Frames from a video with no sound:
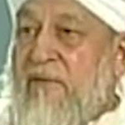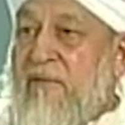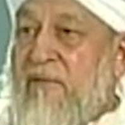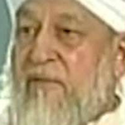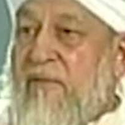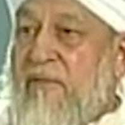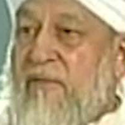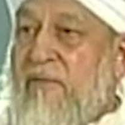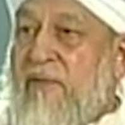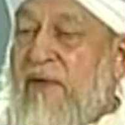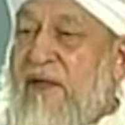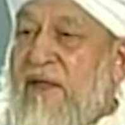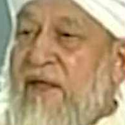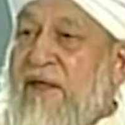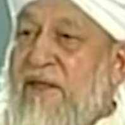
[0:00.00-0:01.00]
Will
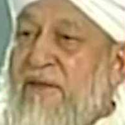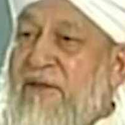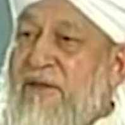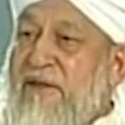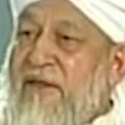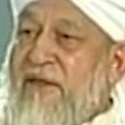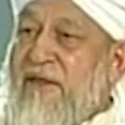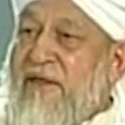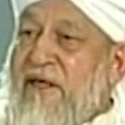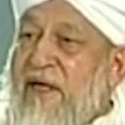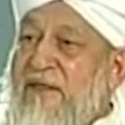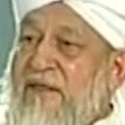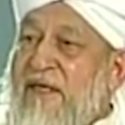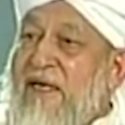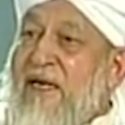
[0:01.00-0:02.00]
they consider it as
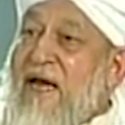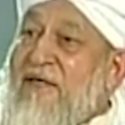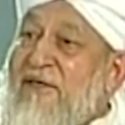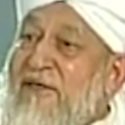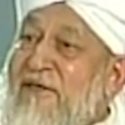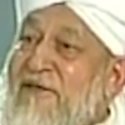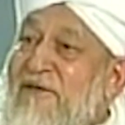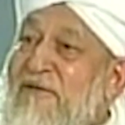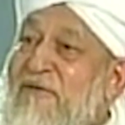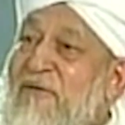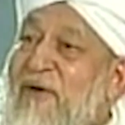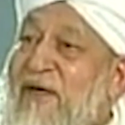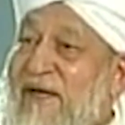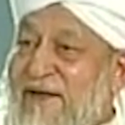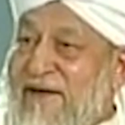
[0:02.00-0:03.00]
a license to
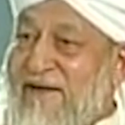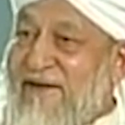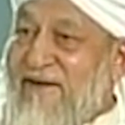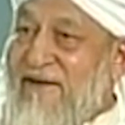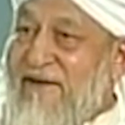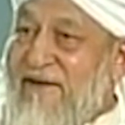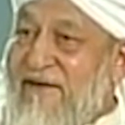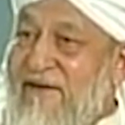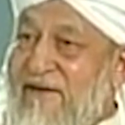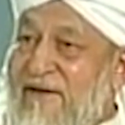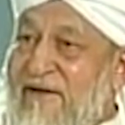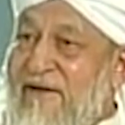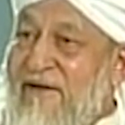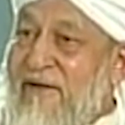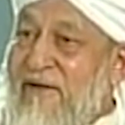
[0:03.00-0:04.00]
kill?
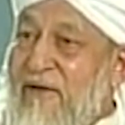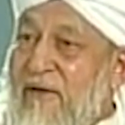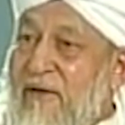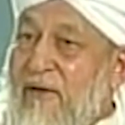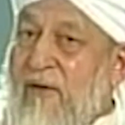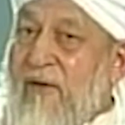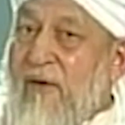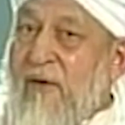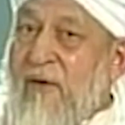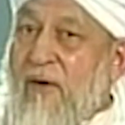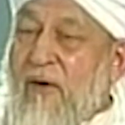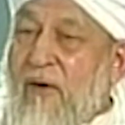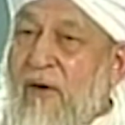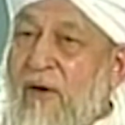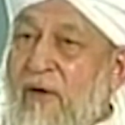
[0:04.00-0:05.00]

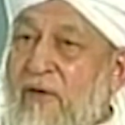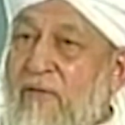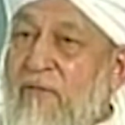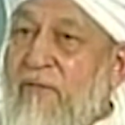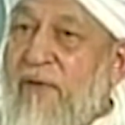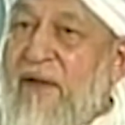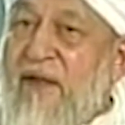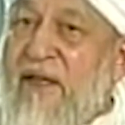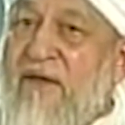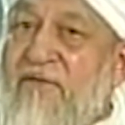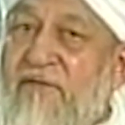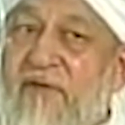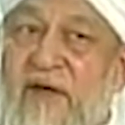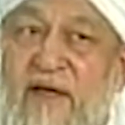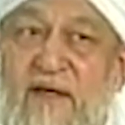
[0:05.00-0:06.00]
Or will they
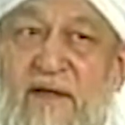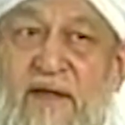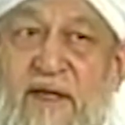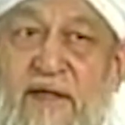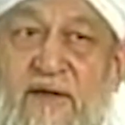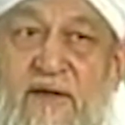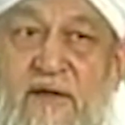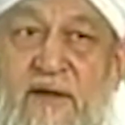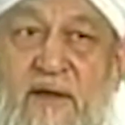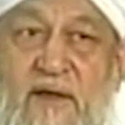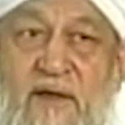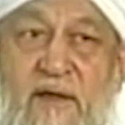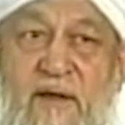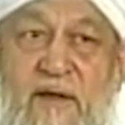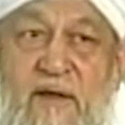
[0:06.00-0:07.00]
feel
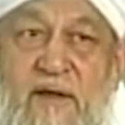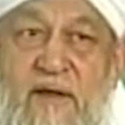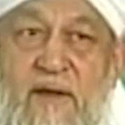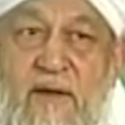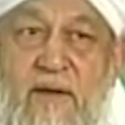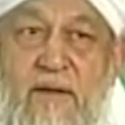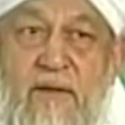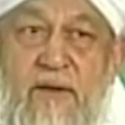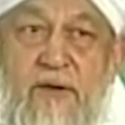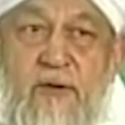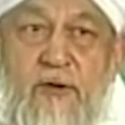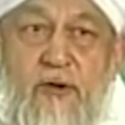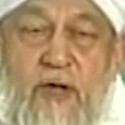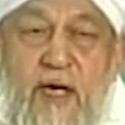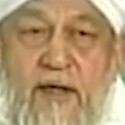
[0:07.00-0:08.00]
that the
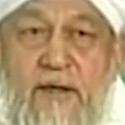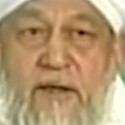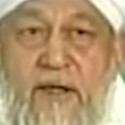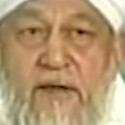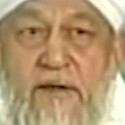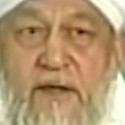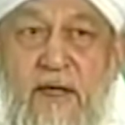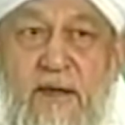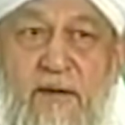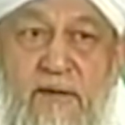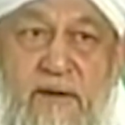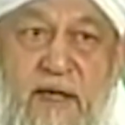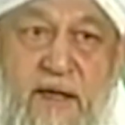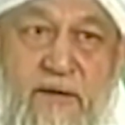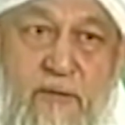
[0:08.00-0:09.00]
society has done
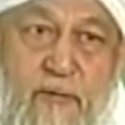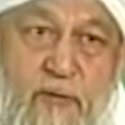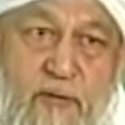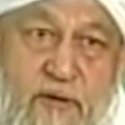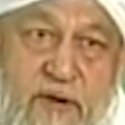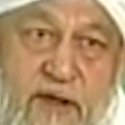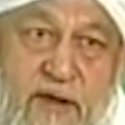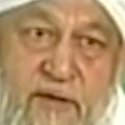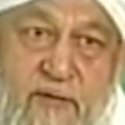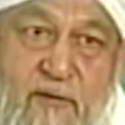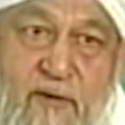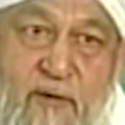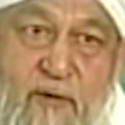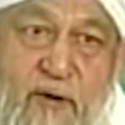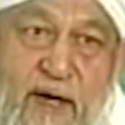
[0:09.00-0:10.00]
that good thing, to a
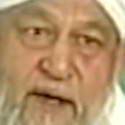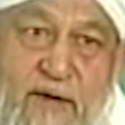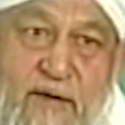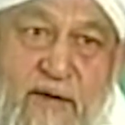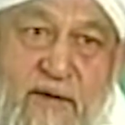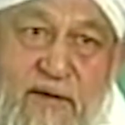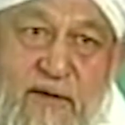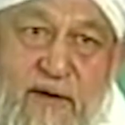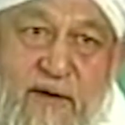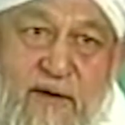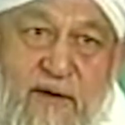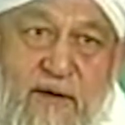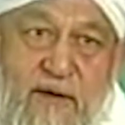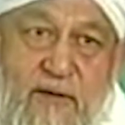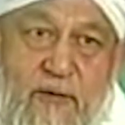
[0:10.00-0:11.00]
good act,
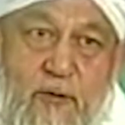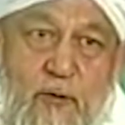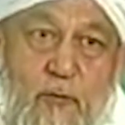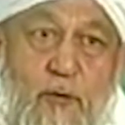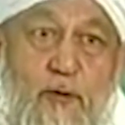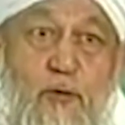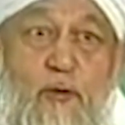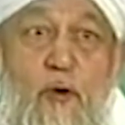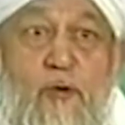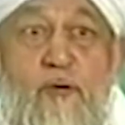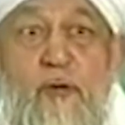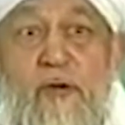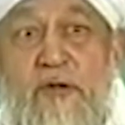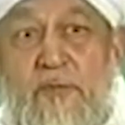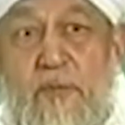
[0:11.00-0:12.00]
so we should also
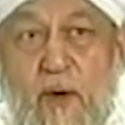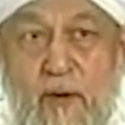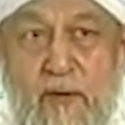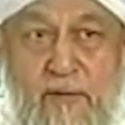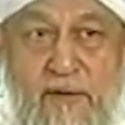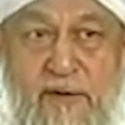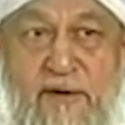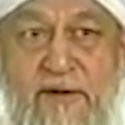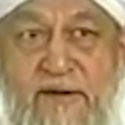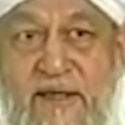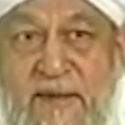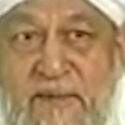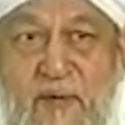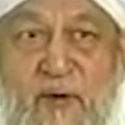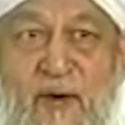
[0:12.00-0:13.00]
respond in the
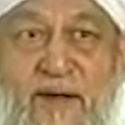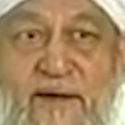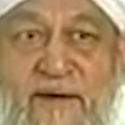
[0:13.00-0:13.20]
same coin?